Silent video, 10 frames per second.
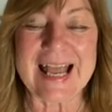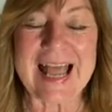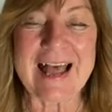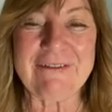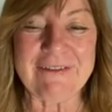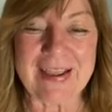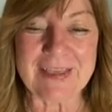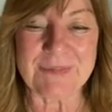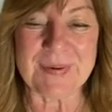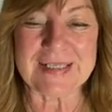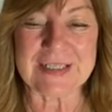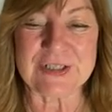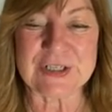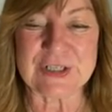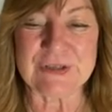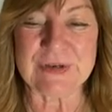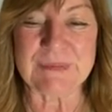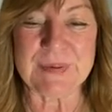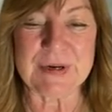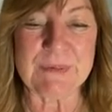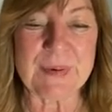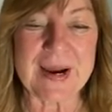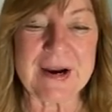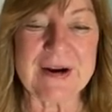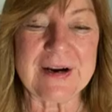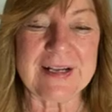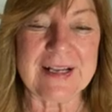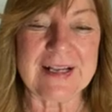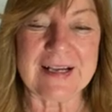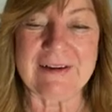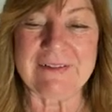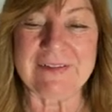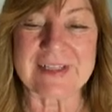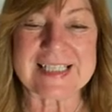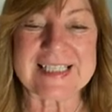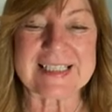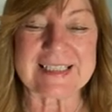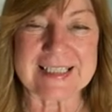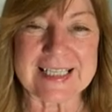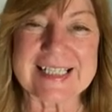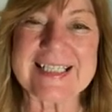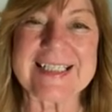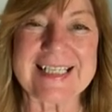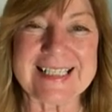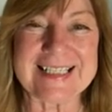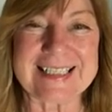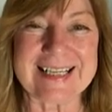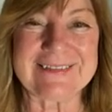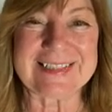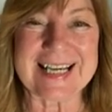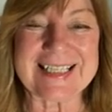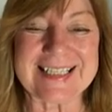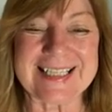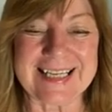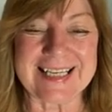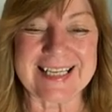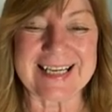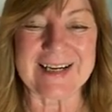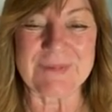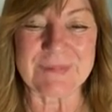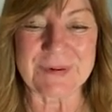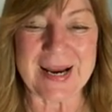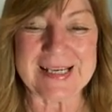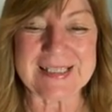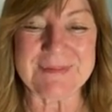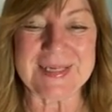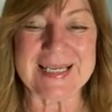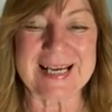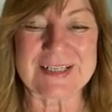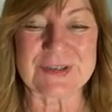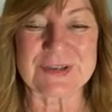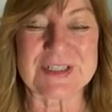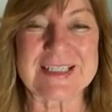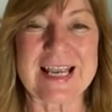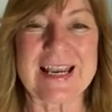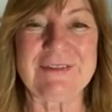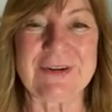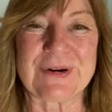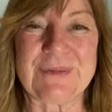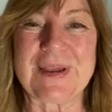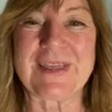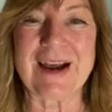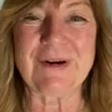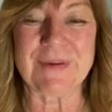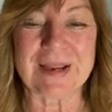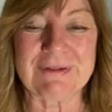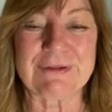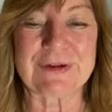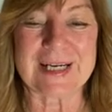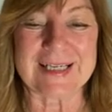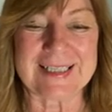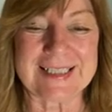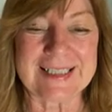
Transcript: Have faith, my dear children. Be aware of this, this season of destiny and embrace me as your Savior without wavering.